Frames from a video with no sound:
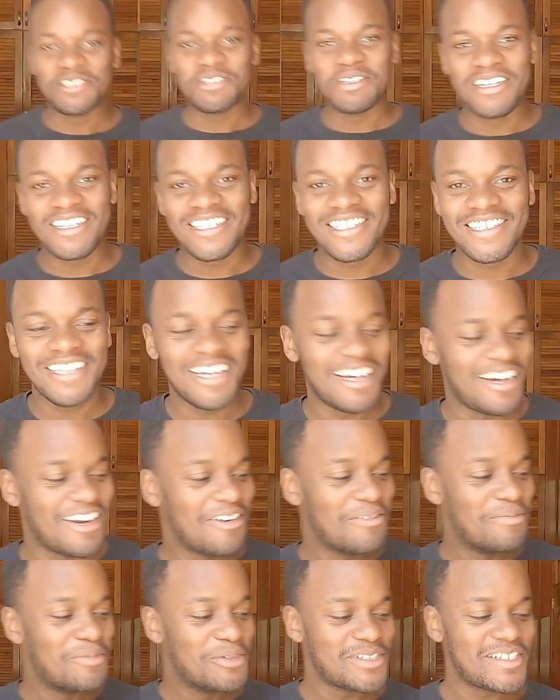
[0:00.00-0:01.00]
trucks
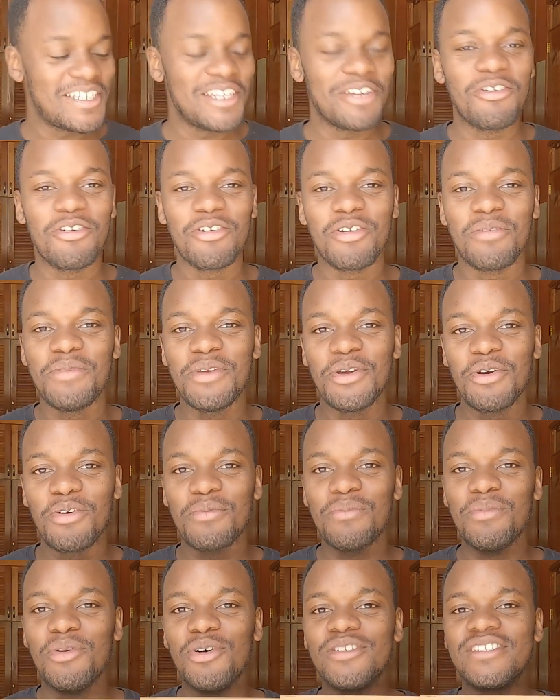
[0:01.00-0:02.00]
are mostly going to be
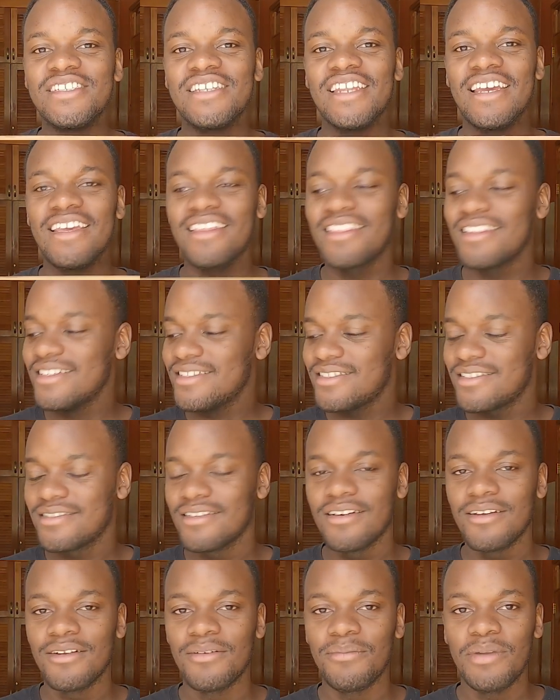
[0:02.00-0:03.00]
on boards like this
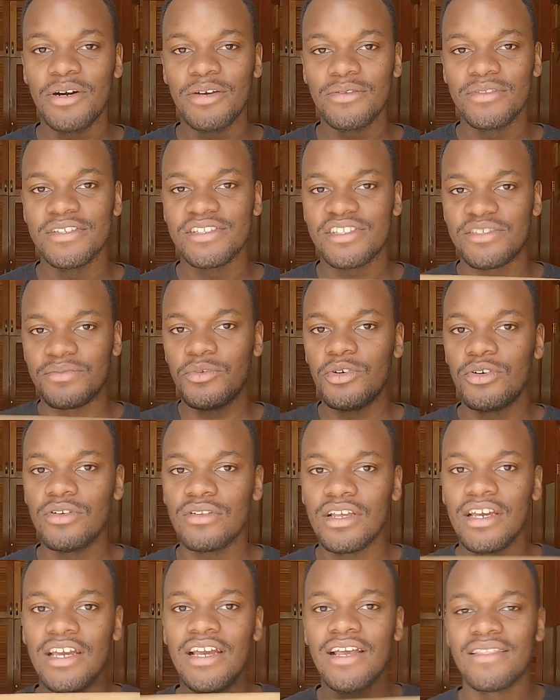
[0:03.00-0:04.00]
that are about this
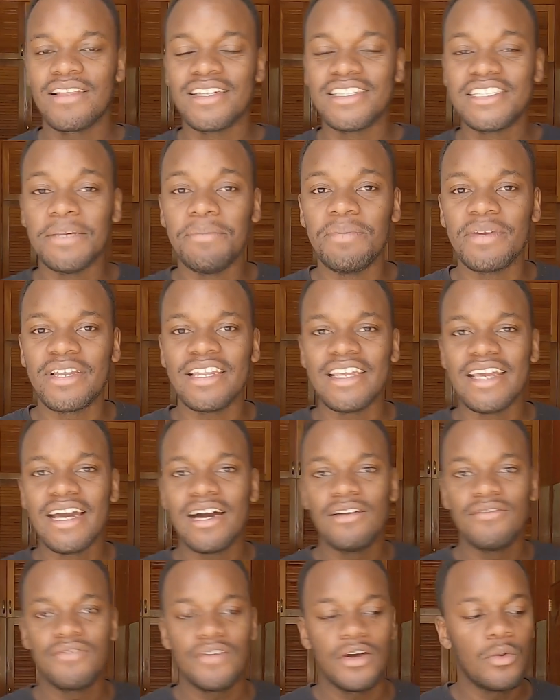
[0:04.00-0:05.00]
small, that typically
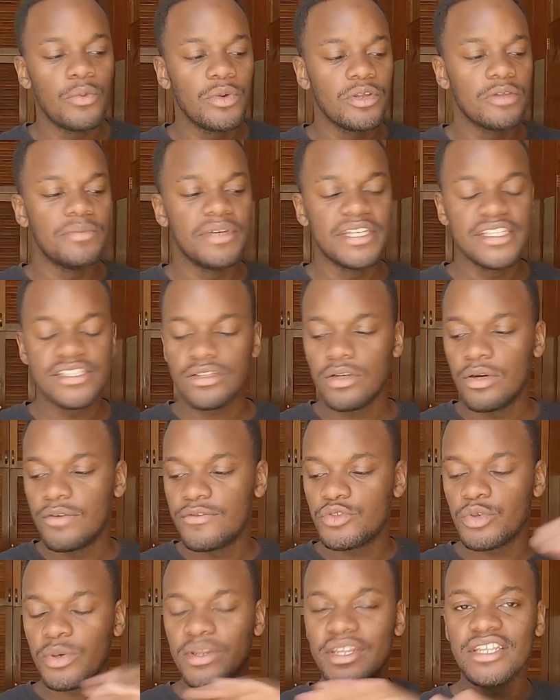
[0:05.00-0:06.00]
have a wheelbase
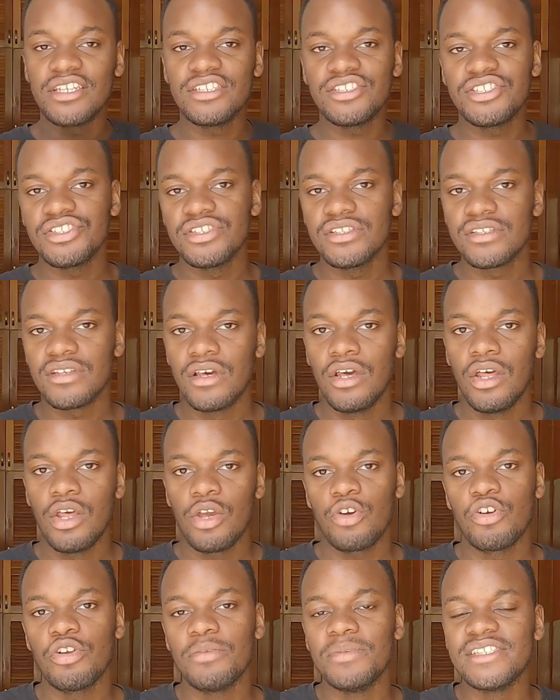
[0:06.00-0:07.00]
of 20 inches.
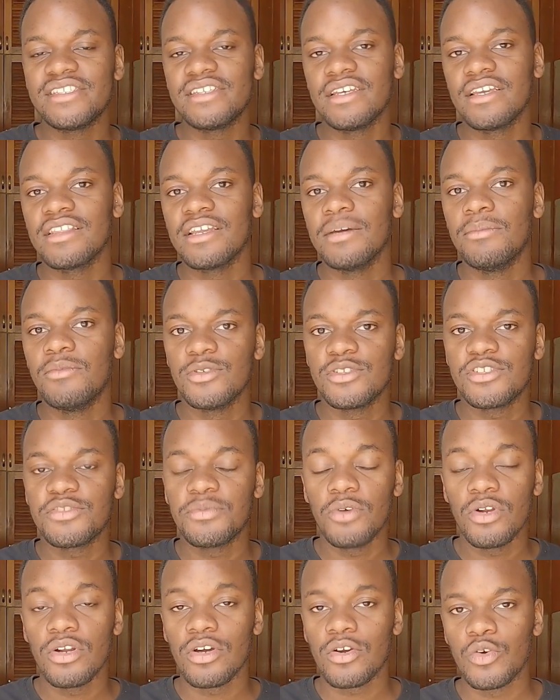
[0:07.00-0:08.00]
You're going to be seeing them on
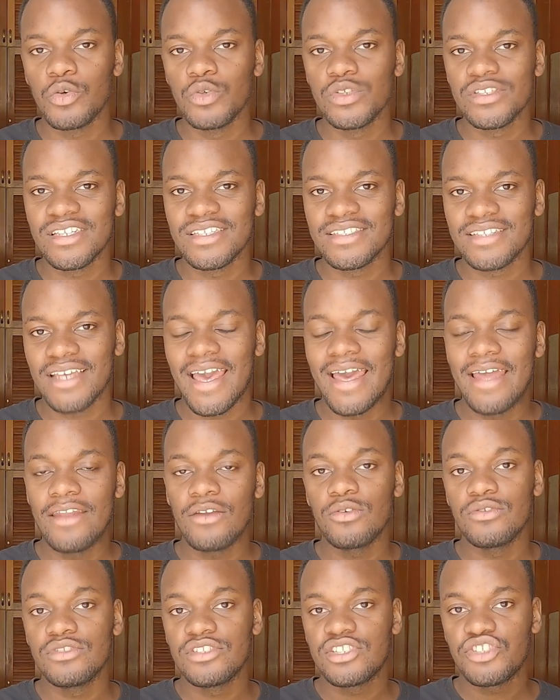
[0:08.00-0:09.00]
smaller cruisers
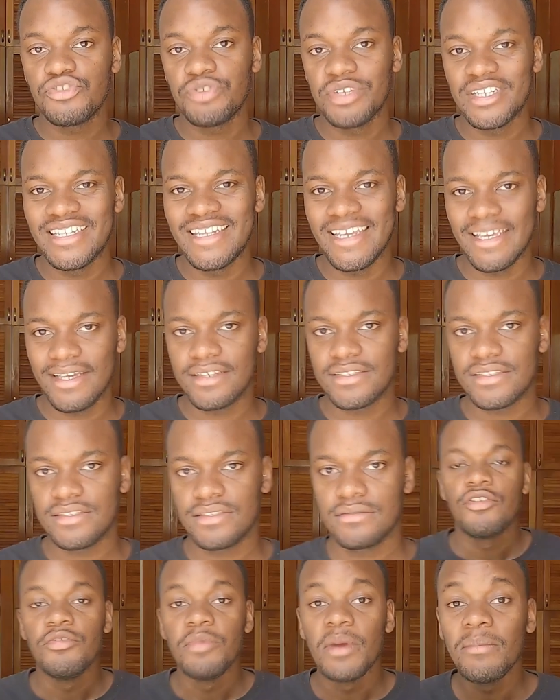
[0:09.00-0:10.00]
and on street
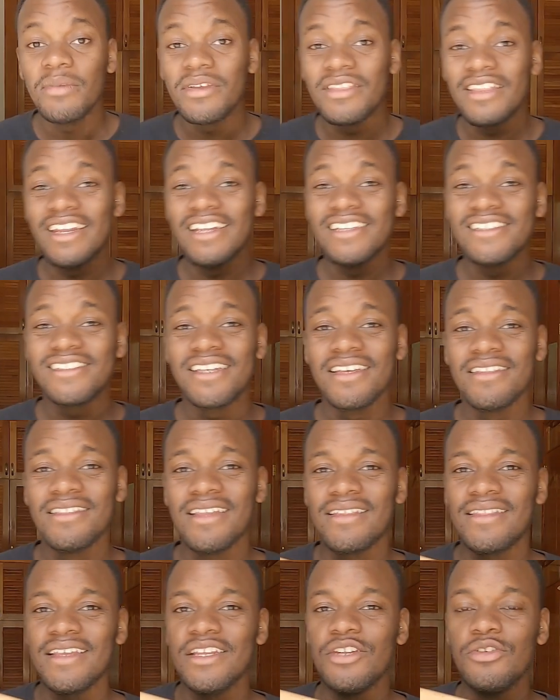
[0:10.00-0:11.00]
decks. Remember that I said
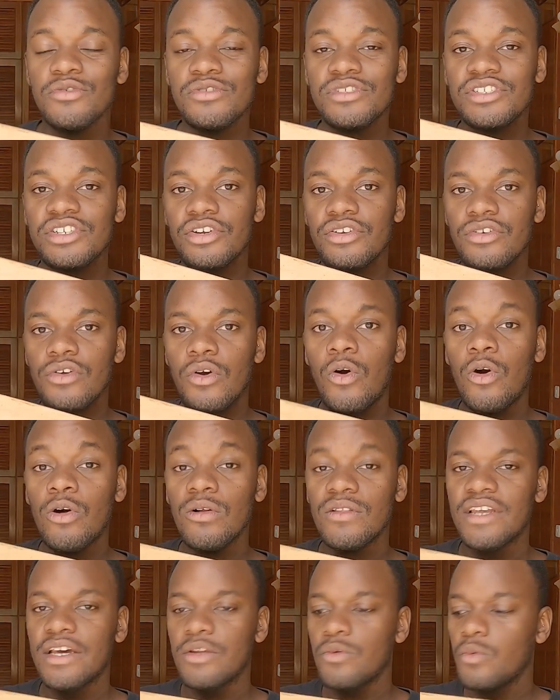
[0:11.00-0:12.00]
that they don't turn
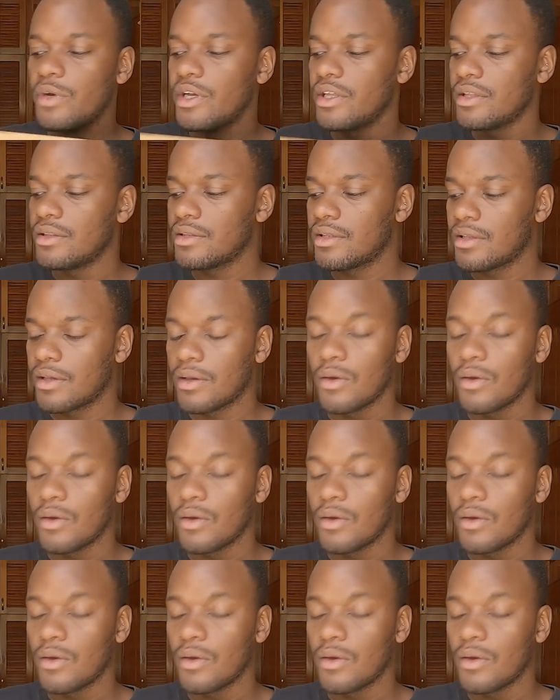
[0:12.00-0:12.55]
all that well?